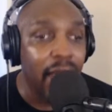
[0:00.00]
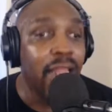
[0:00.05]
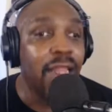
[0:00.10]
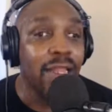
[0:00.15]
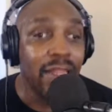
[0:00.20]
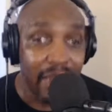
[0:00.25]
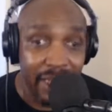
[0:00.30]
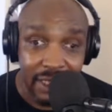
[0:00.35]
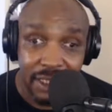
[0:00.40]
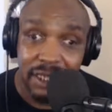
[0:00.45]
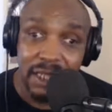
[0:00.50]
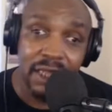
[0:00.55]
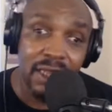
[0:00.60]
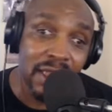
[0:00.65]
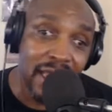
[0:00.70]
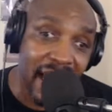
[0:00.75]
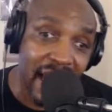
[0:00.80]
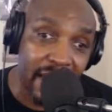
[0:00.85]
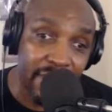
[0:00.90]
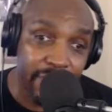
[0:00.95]
LinkedIn
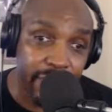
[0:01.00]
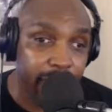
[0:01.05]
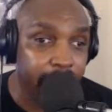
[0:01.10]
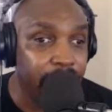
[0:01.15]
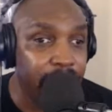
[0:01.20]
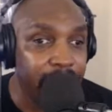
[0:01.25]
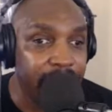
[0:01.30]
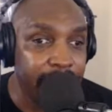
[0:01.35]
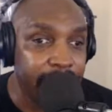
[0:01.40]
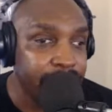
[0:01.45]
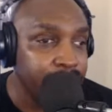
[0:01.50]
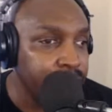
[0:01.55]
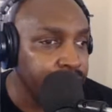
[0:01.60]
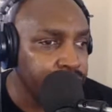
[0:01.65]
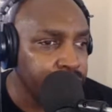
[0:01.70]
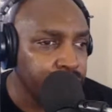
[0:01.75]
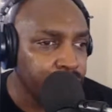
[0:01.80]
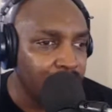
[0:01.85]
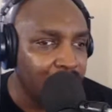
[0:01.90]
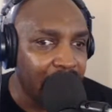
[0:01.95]
Live for me.
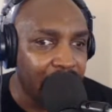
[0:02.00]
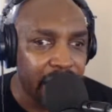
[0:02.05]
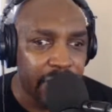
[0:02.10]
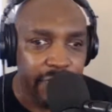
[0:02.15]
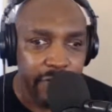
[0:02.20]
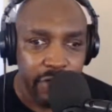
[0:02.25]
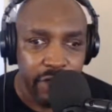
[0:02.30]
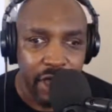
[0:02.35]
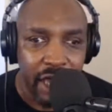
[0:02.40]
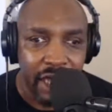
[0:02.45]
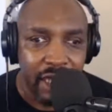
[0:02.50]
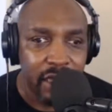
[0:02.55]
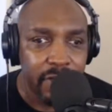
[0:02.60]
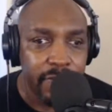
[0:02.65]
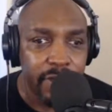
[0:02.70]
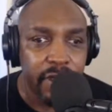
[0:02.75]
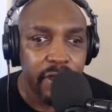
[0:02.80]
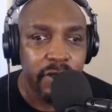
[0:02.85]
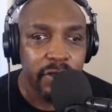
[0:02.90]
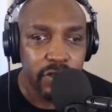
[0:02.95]
And if you're checking
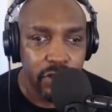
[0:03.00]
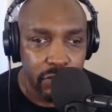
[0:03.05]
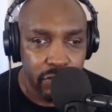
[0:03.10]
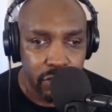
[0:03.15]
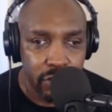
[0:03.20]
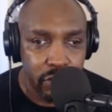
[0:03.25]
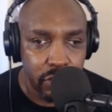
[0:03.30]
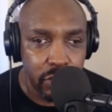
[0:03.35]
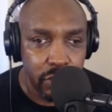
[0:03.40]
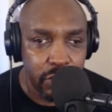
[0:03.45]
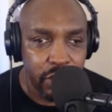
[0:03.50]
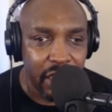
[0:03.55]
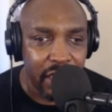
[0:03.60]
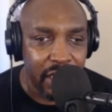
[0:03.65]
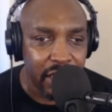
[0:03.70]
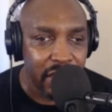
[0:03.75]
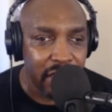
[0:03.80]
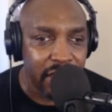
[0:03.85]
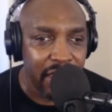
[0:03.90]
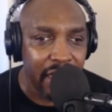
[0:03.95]
me on YouTube,
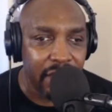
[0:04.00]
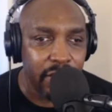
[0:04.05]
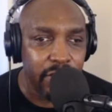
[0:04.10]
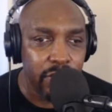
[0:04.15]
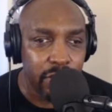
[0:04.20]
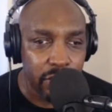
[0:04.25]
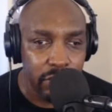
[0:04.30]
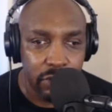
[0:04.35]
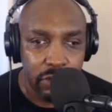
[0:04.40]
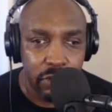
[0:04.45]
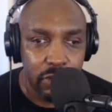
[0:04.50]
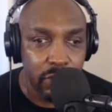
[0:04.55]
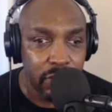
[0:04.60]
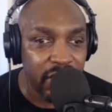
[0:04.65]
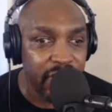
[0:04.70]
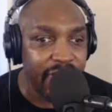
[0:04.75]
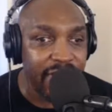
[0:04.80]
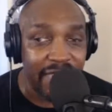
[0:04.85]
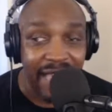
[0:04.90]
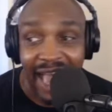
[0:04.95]
checking this out on YouTube,
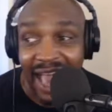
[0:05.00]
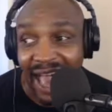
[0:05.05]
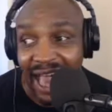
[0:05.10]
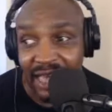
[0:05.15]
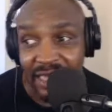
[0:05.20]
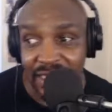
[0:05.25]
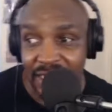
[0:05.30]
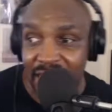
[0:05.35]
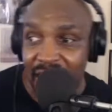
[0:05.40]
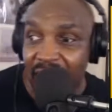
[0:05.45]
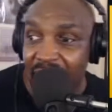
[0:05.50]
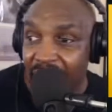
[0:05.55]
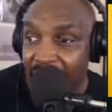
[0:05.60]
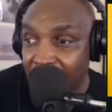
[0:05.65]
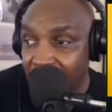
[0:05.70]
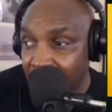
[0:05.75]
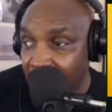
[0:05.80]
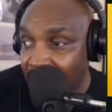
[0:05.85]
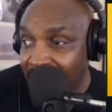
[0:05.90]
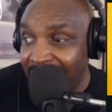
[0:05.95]
give us a hashtag
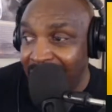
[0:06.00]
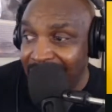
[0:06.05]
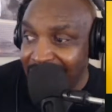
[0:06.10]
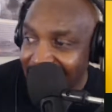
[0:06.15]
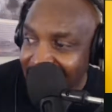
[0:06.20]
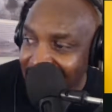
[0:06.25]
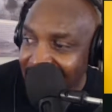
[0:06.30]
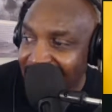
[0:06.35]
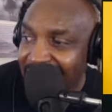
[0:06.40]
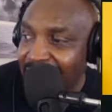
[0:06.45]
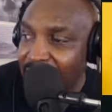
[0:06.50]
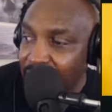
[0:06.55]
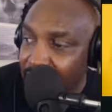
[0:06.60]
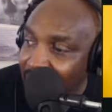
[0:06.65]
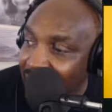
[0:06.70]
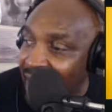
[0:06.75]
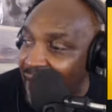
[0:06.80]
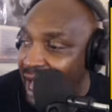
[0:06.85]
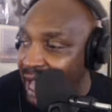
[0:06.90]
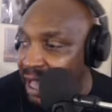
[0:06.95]
Team
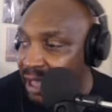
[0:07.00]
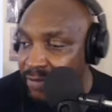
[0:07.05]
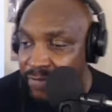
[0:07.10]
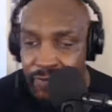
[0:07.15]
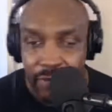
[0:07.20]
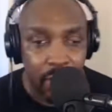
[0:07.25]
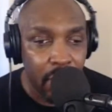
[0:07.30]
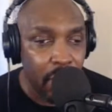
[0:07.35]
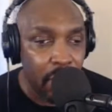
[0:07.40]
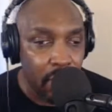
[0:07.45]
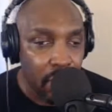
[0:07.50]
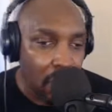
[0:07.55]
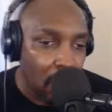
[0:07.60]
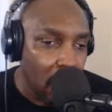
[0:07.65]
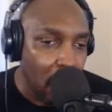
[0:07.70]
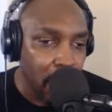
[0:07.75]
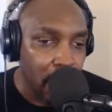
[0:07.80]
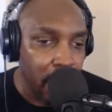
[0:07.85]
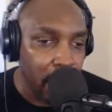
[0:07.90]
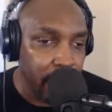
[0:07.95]
Live
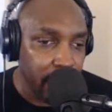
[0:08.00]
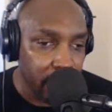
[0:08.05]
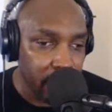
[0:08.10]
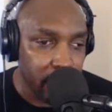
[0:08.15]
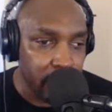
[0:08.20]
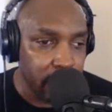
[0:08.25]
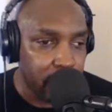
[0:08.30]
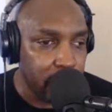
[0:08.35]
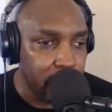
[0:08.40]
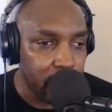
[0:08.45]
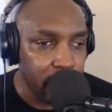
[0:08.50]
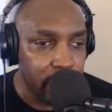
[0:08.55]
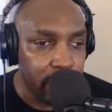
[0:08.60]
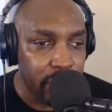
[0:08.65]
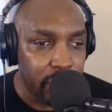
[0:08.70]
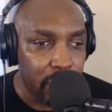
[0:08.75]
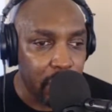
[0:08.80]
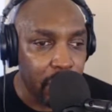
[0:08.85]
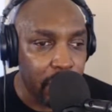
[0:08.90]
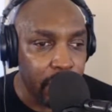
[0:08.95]
on YouTube.
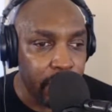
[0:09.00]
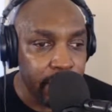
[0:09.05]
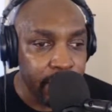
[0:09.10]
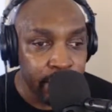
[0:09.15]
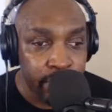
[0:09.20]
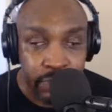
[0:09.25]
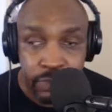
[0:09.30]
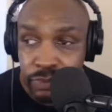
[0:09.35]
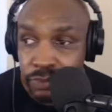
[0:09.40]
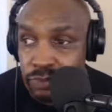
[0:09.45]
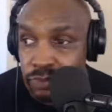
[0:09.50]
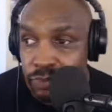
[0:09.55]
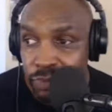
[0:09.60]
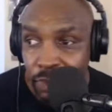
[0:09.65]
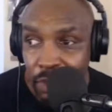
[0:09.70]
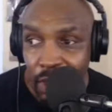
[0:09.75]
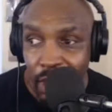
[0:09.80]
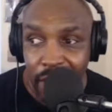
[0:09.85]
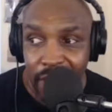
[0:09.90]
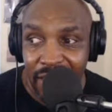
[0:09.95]
So
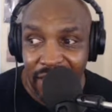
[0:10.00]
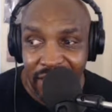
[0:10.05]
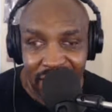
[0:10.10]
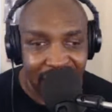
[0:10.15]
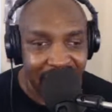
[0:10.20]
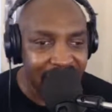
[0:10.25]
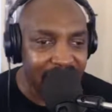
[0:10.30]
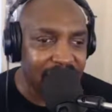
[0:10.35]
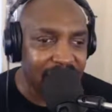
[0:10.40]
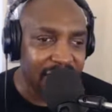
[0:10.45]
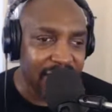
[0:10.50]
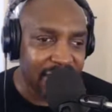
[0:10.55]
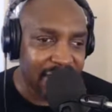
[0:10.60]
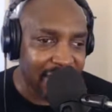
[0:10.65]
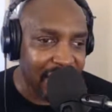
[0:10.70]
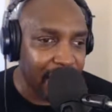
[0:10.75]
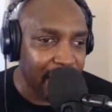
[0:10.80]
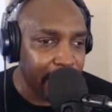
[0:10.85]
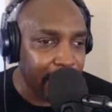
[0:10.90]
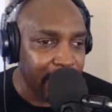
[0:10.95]
let's get to
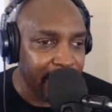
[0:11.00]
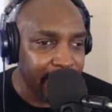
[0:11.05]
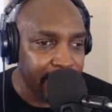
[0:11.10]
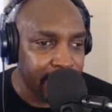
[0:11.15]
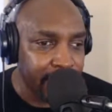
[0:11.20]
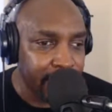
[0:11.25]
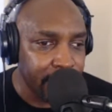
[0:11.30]
summary.